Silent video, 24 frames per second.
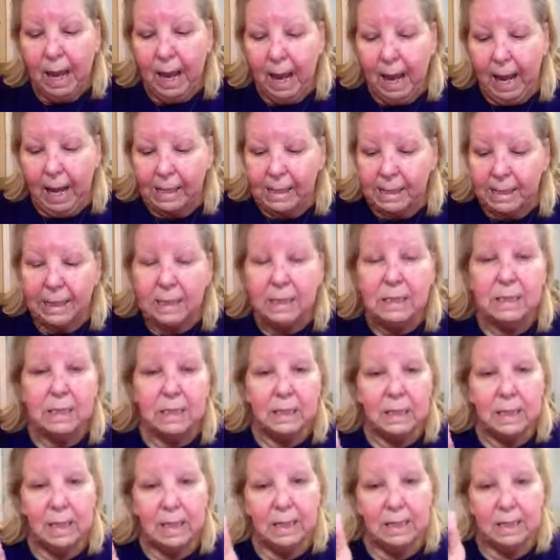I need to
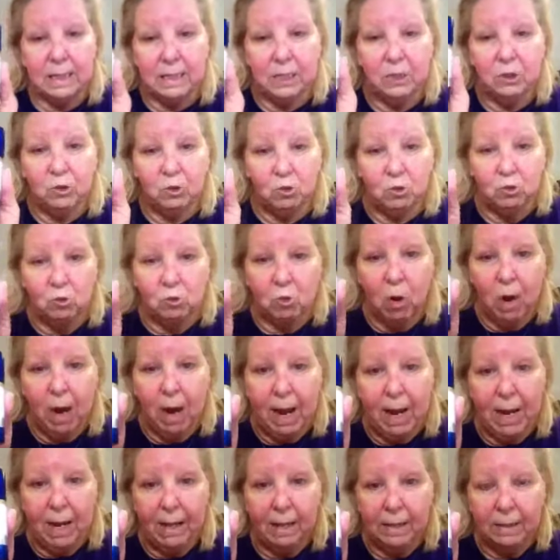let this
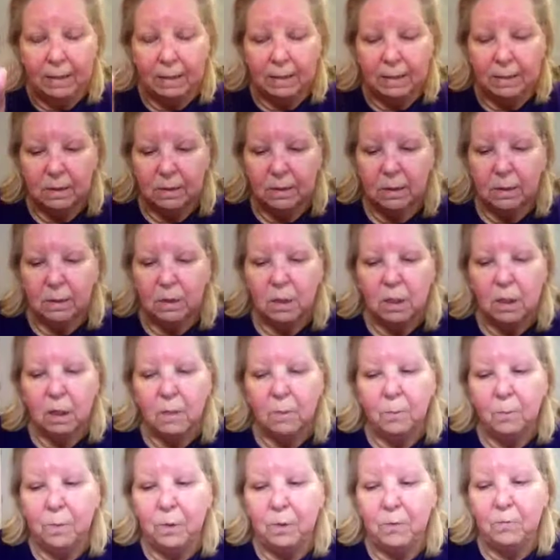dry
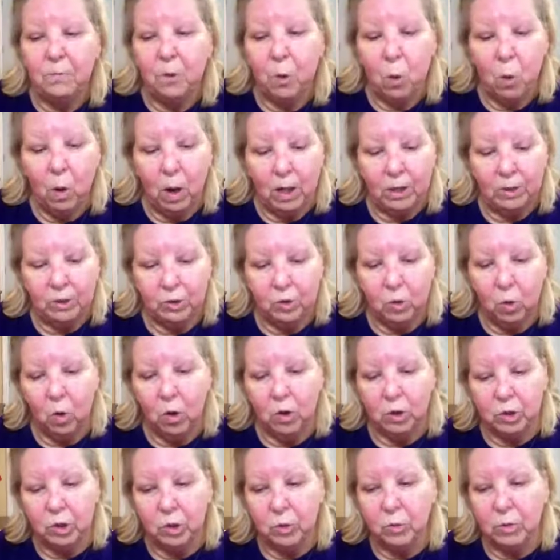before I
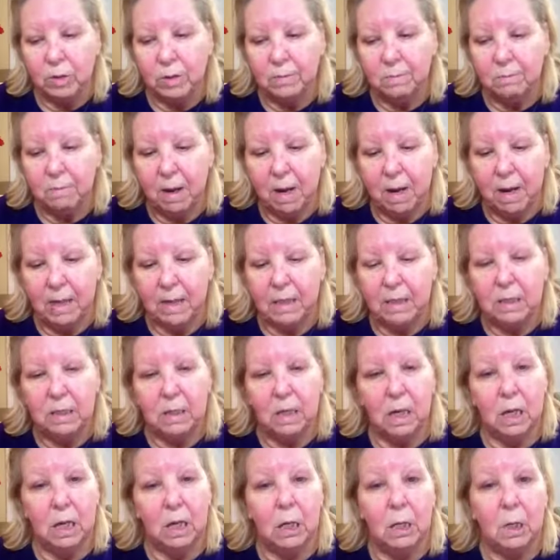start doing my
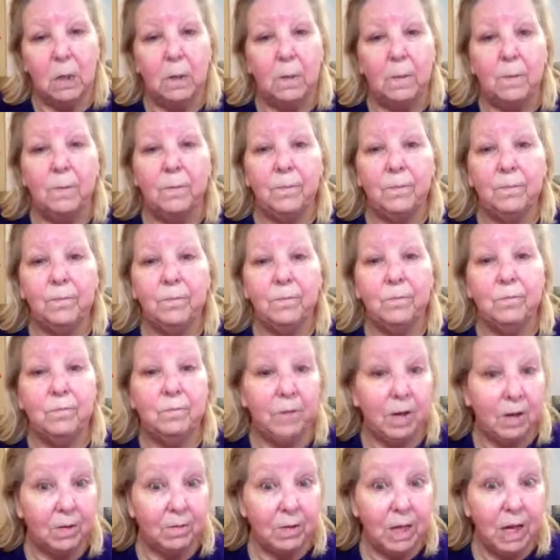
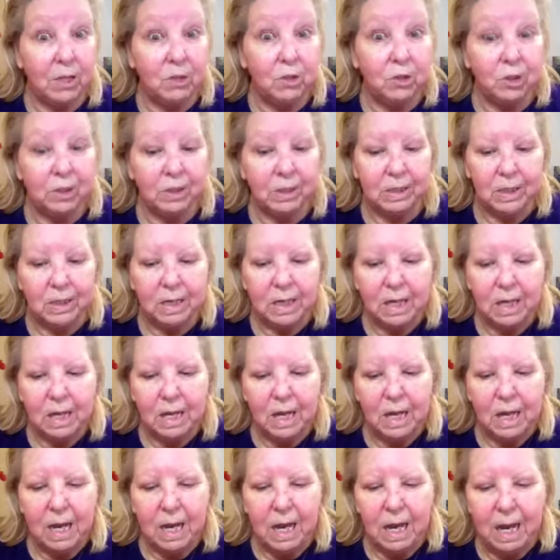foundation
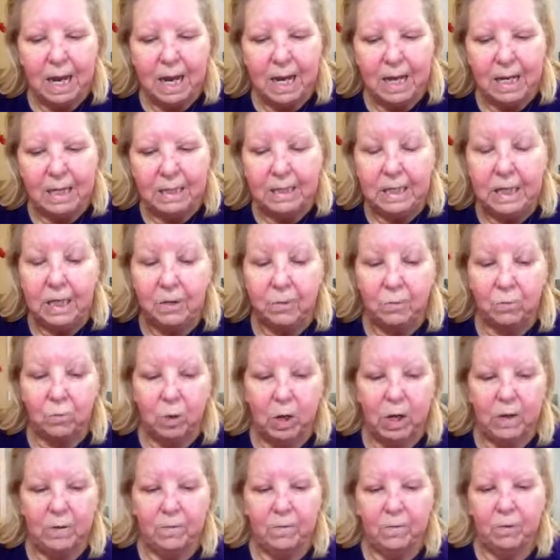and getting
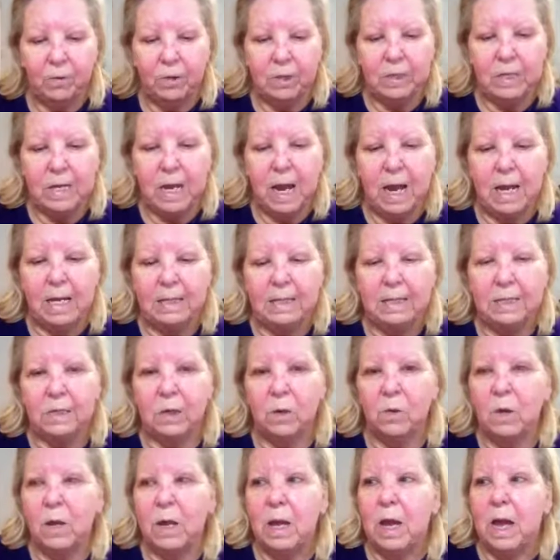ready for the day.
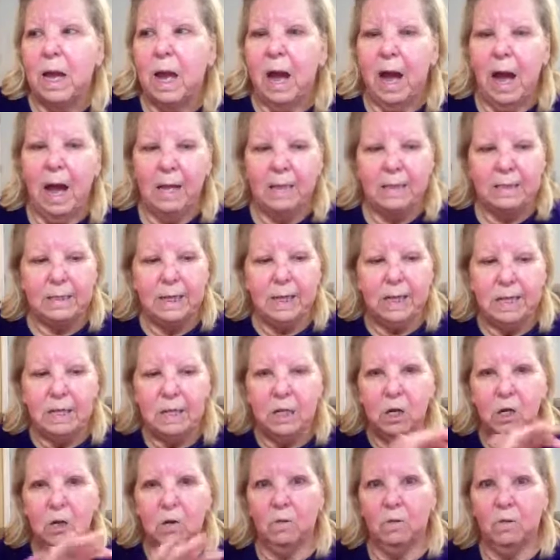So I take
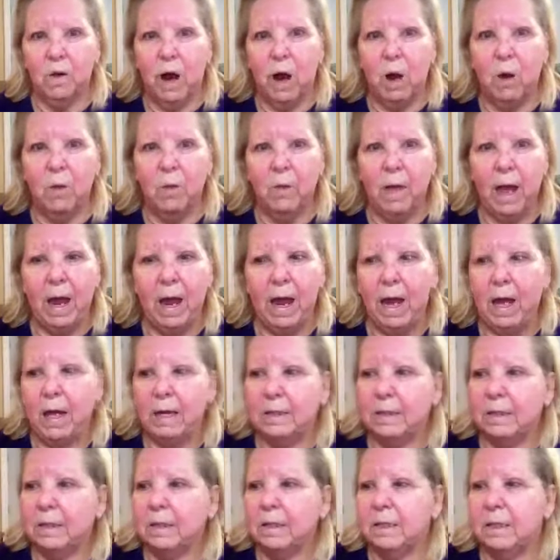care of all
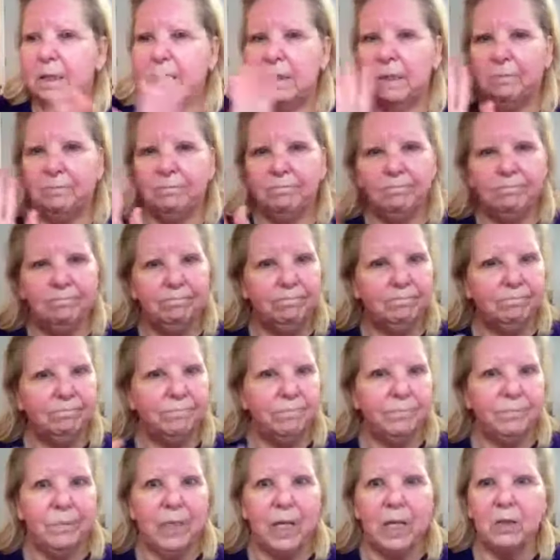that, and then
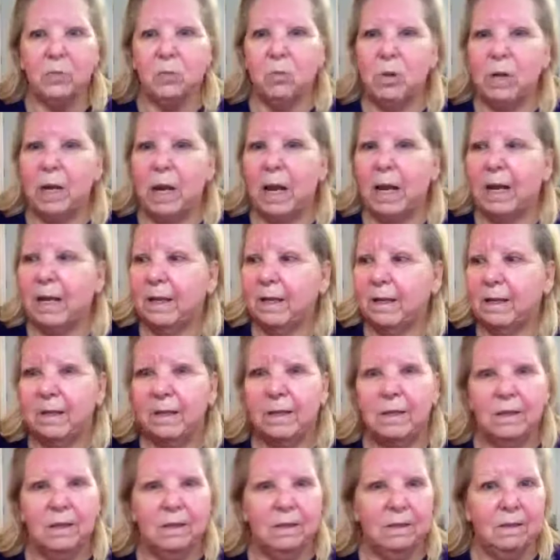that's when I
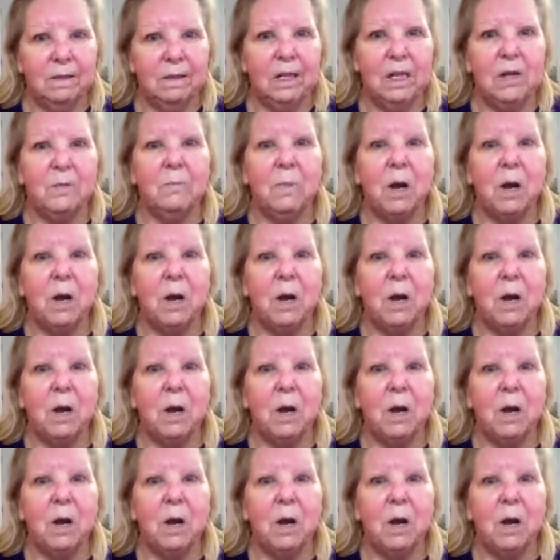get